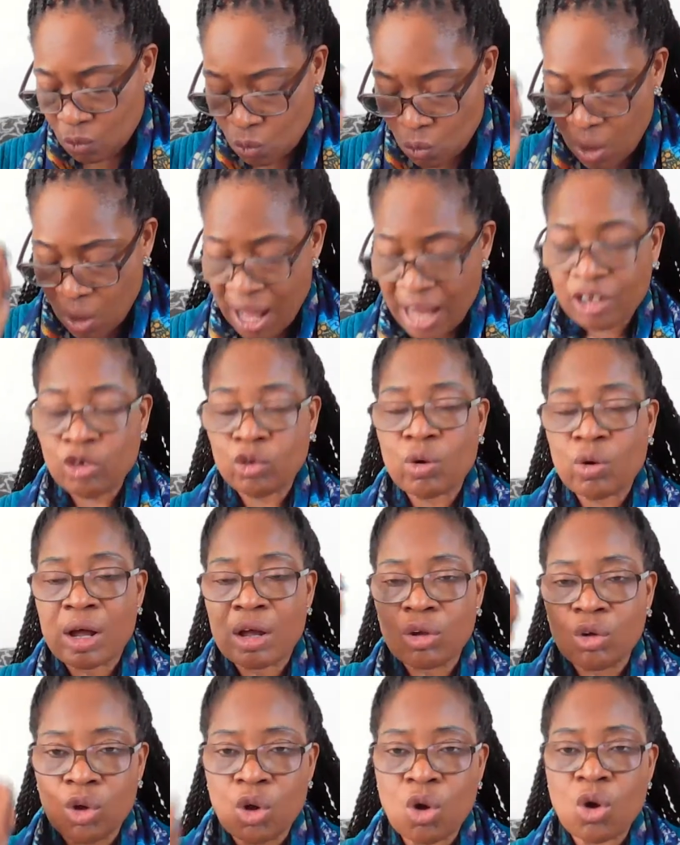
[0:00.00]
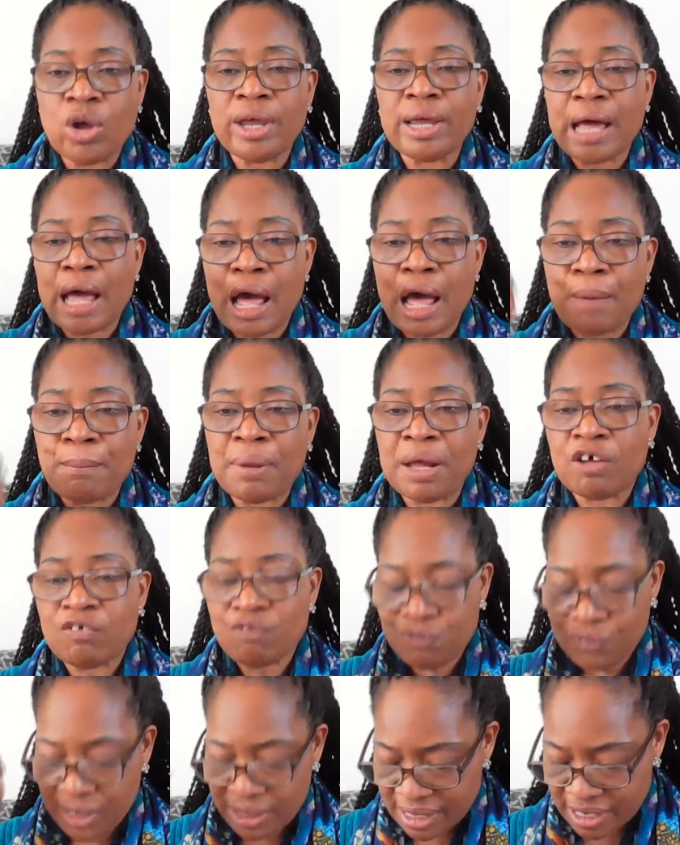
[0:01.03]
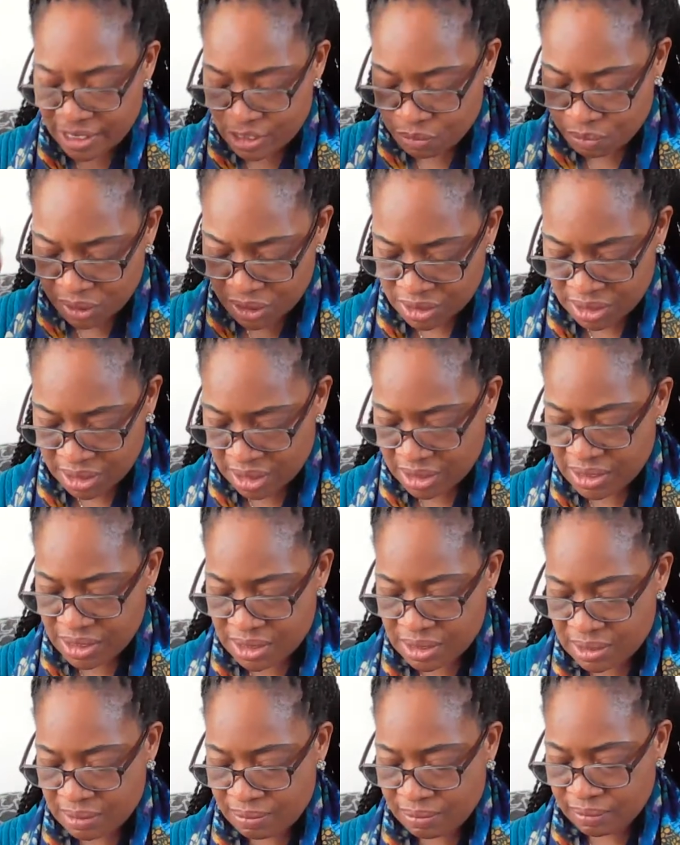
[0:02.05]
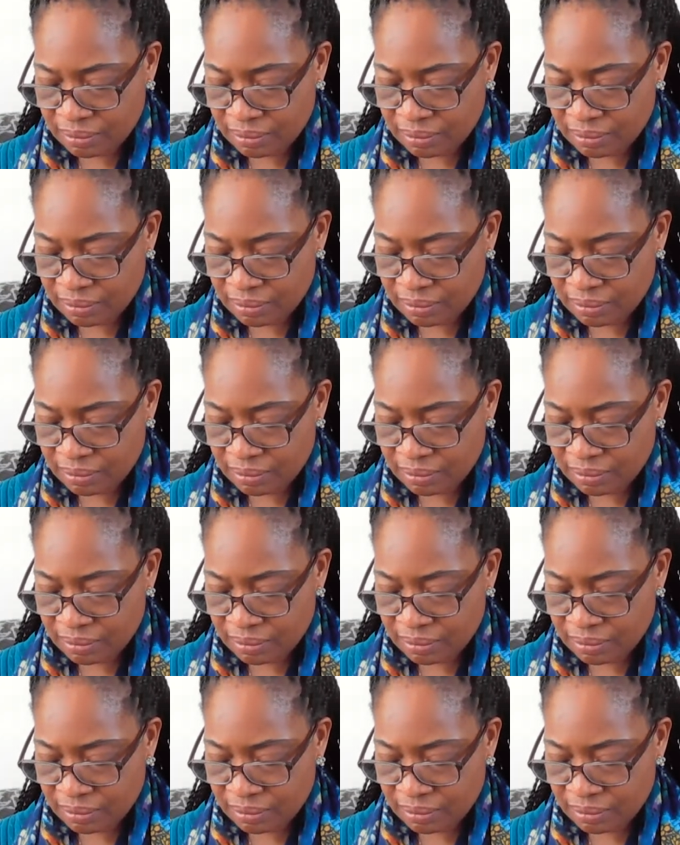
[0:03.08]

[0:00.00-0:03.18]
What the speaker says: while you are going about Father's business.